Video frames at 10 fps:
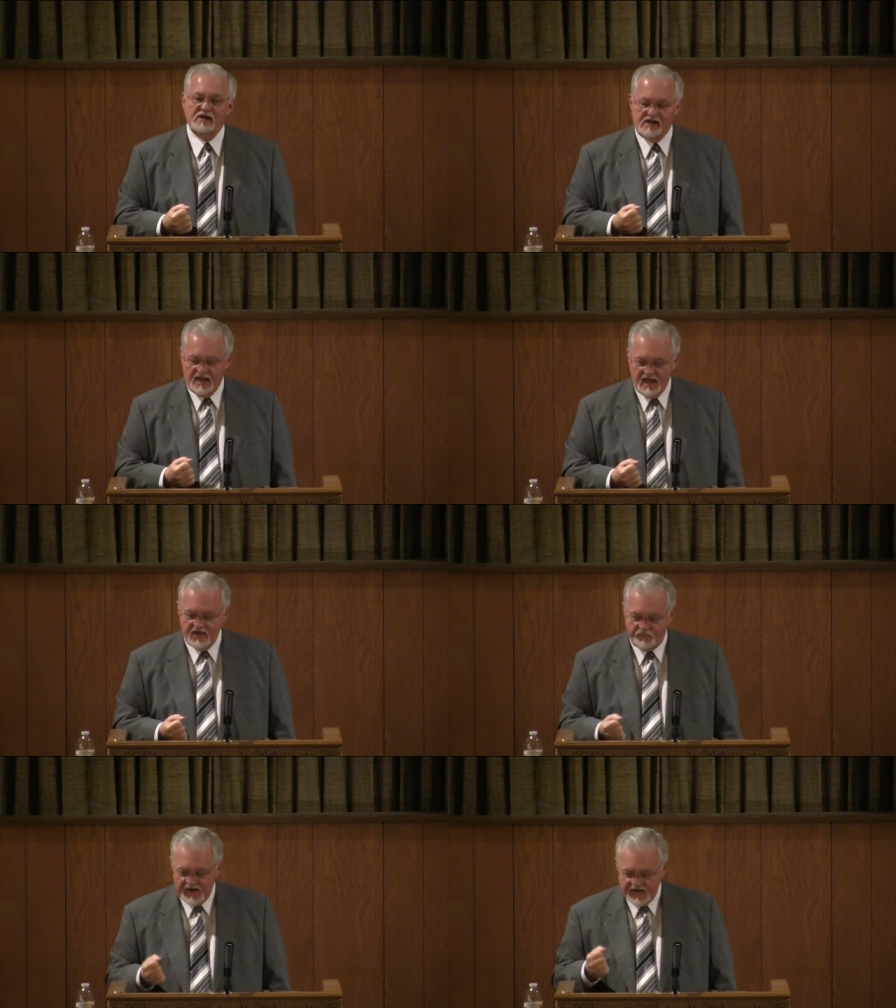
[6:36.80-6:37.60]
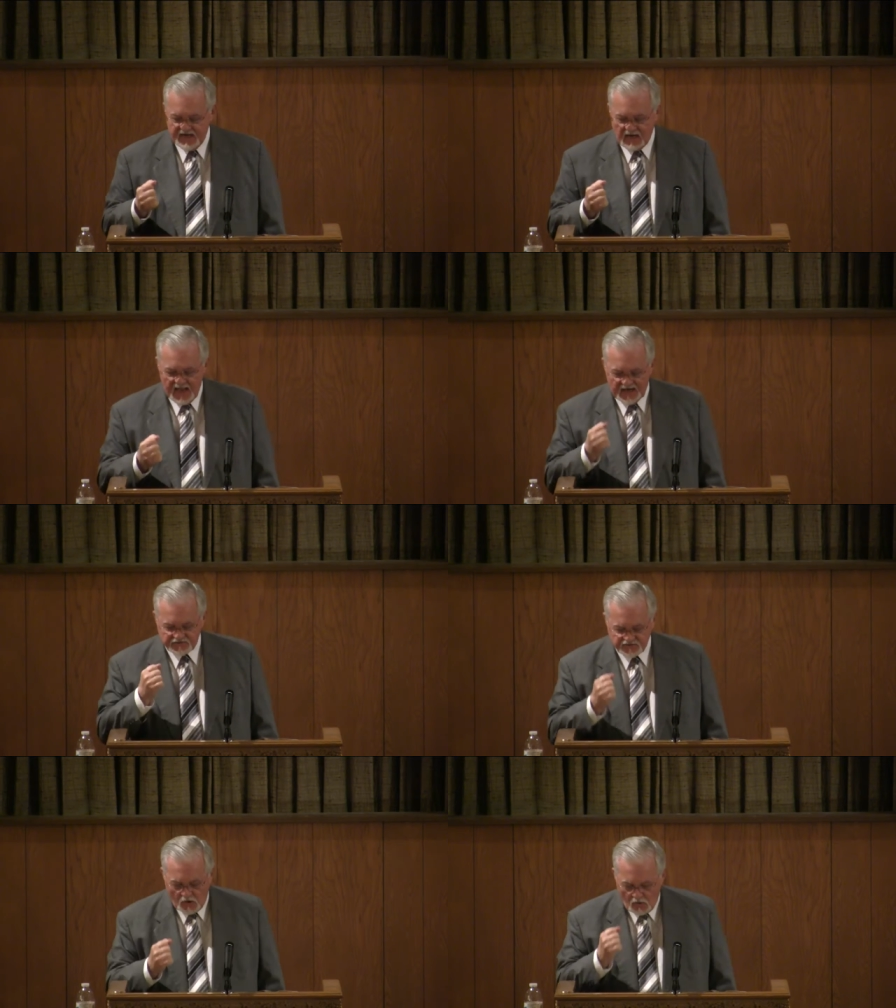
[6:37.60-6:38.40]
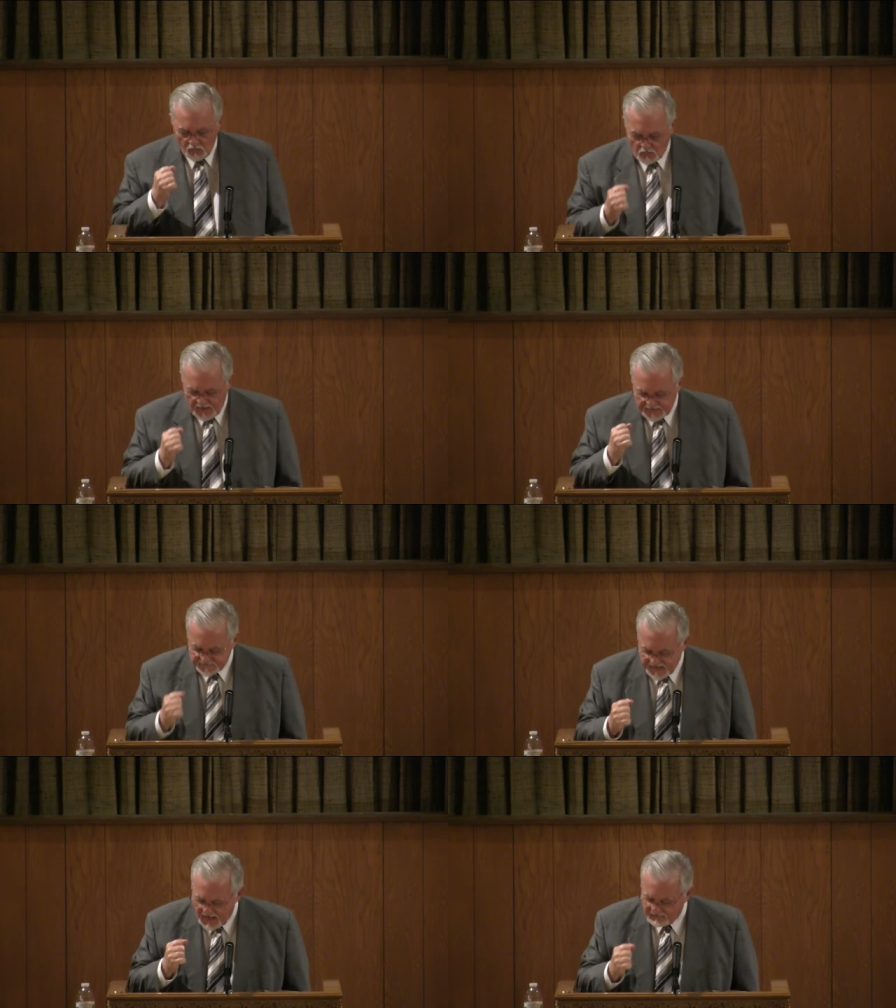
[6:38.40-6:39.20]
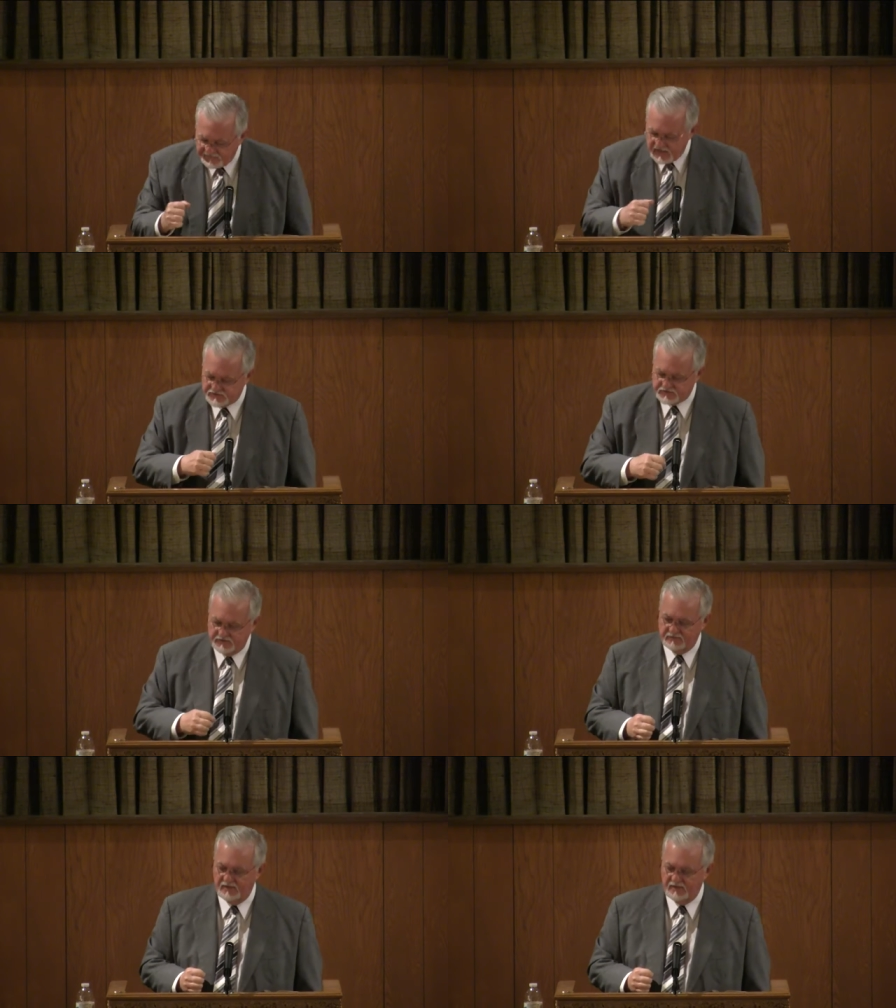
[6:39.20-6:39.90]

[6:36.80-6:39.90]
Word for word: if we neglect so great salvation,